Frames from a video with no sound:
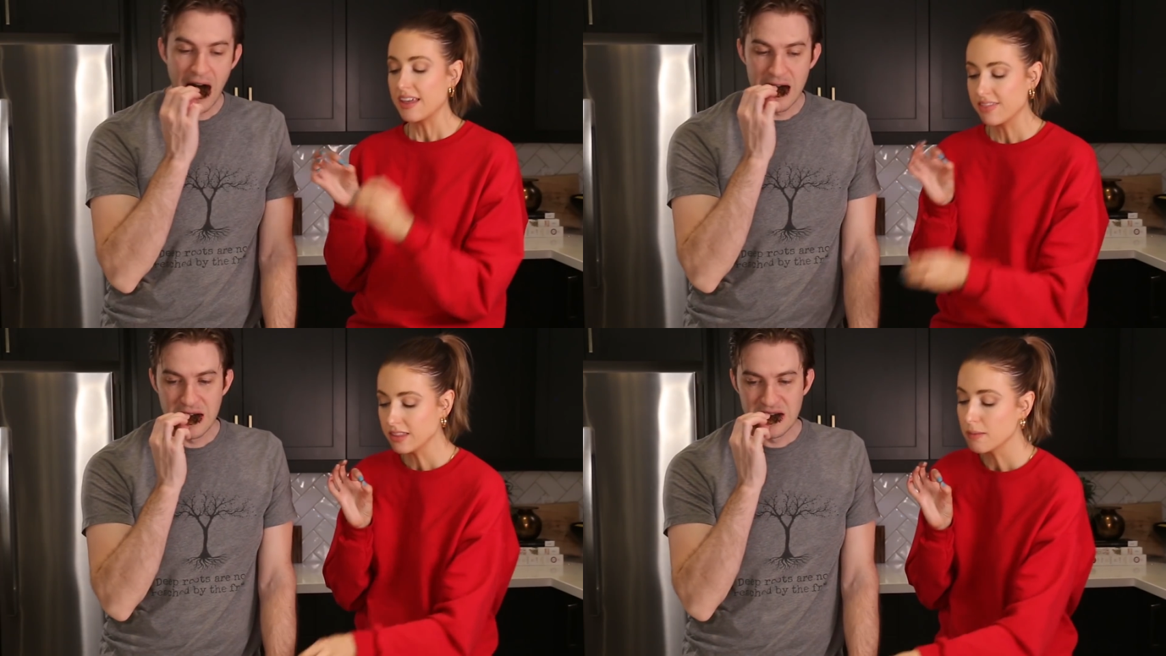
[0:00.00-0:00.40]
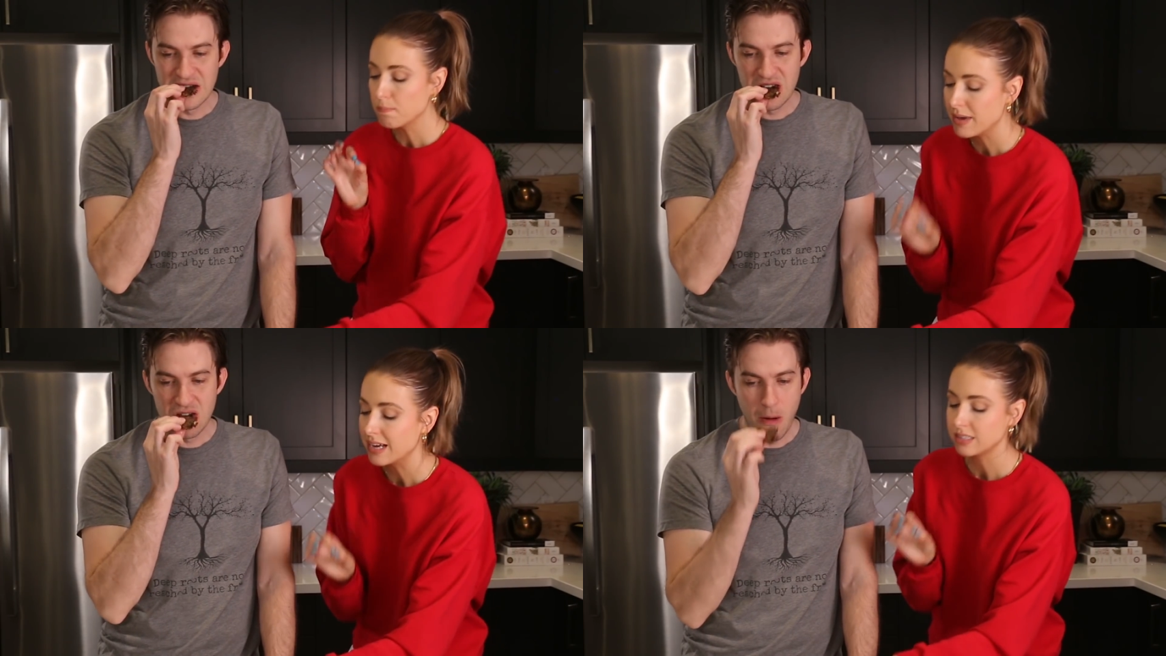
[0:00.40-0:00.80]
Speaker 1: I think
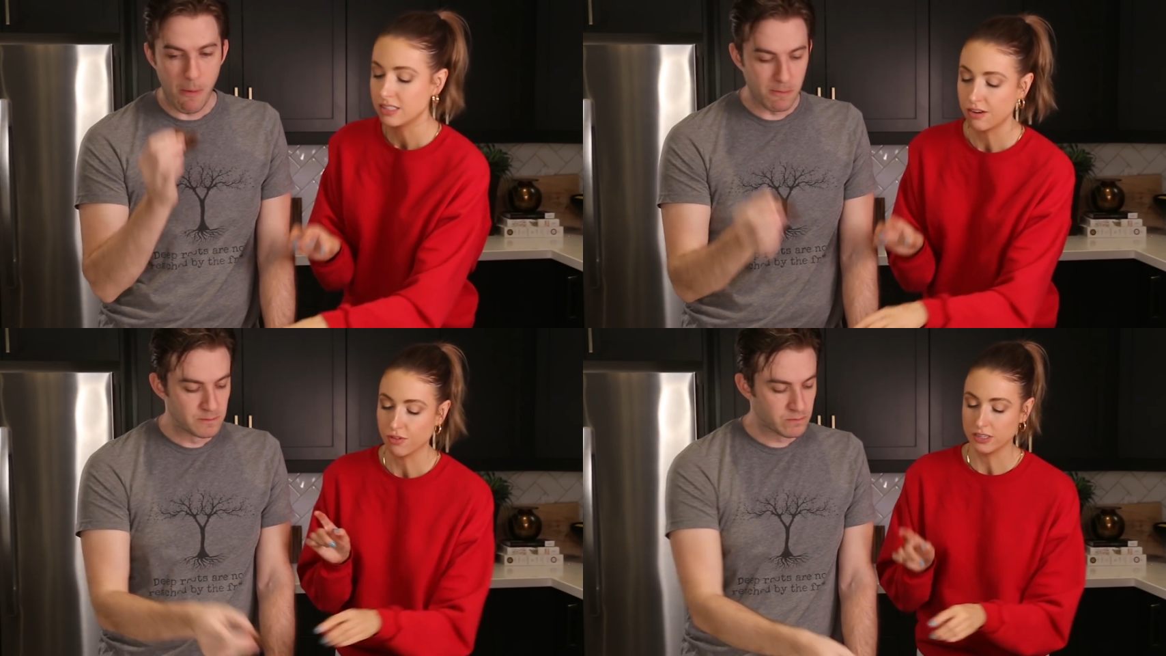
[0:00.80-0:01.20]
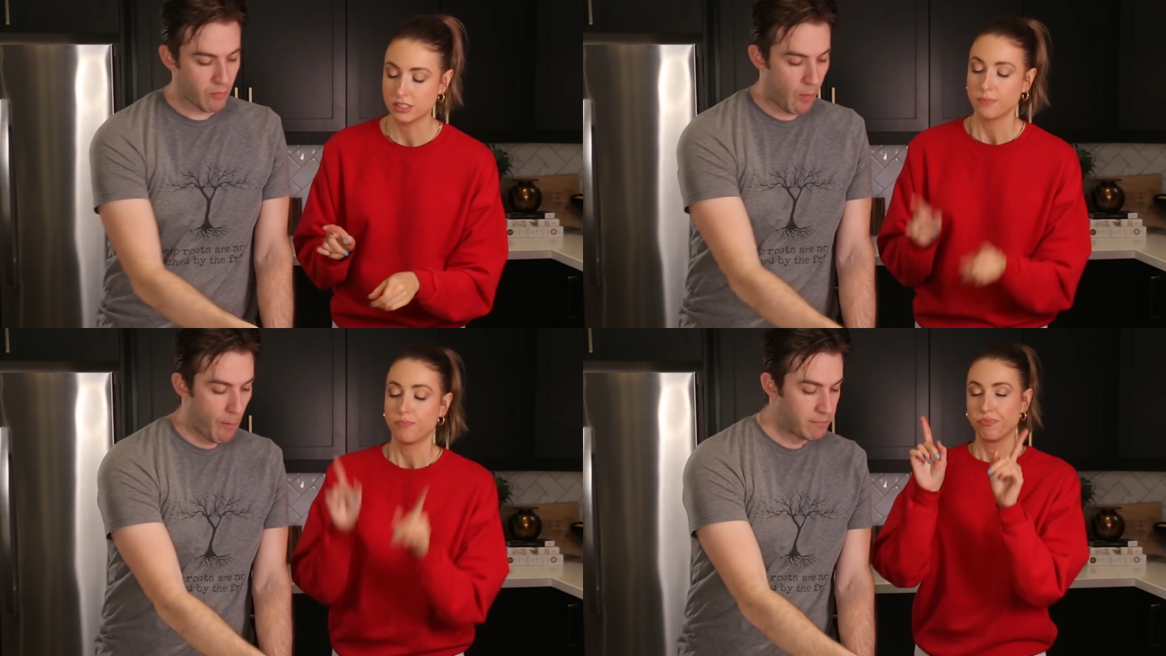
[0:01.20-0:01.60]
the biggest
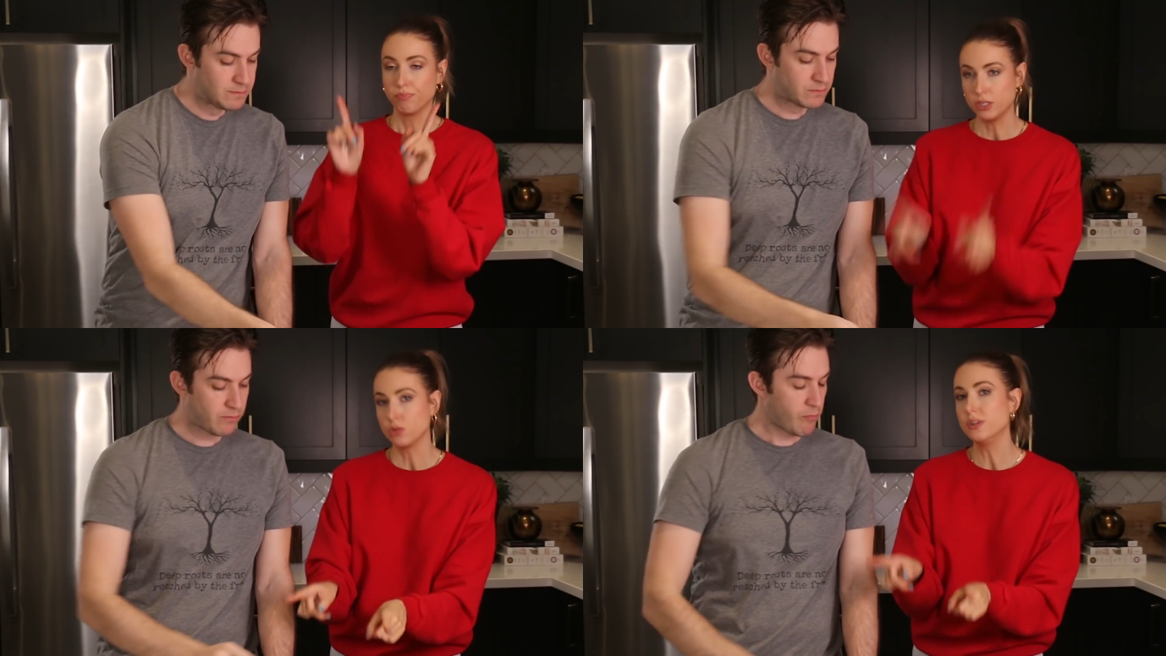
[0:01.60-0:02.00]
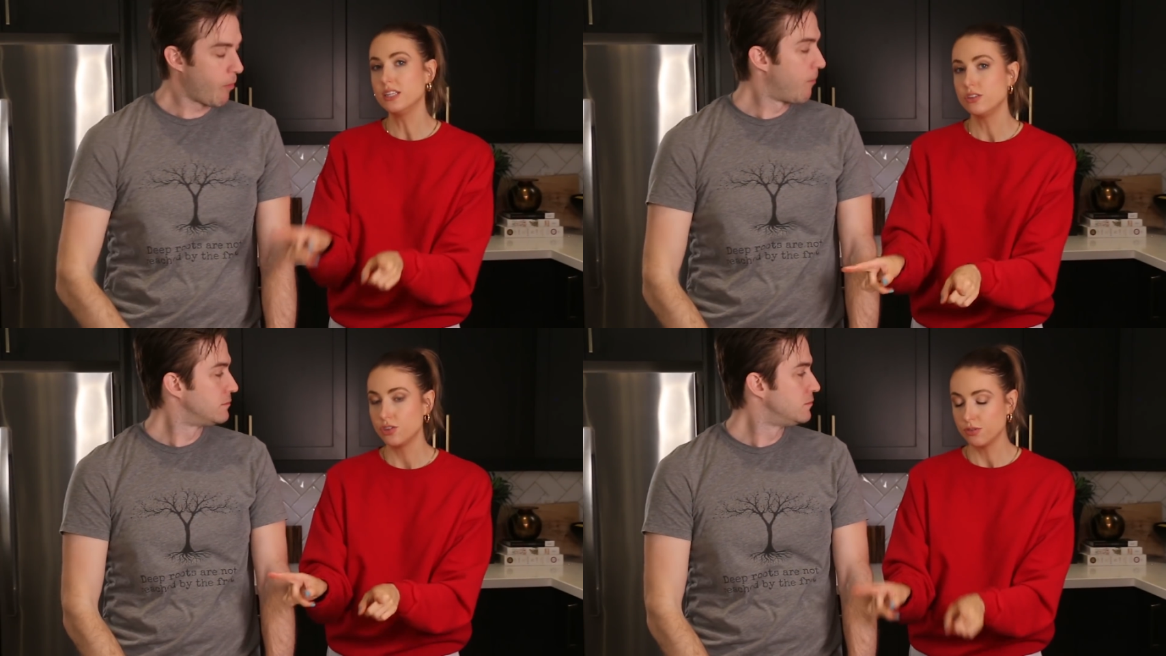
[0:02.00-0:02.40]
difference
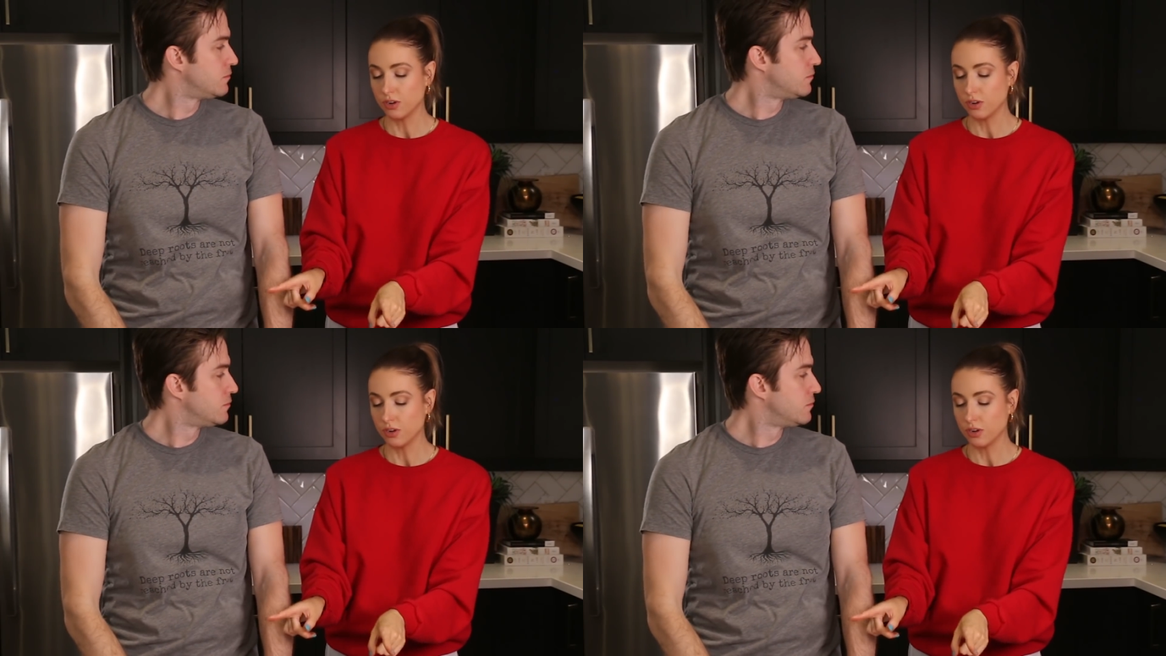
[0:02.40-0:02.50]
between these two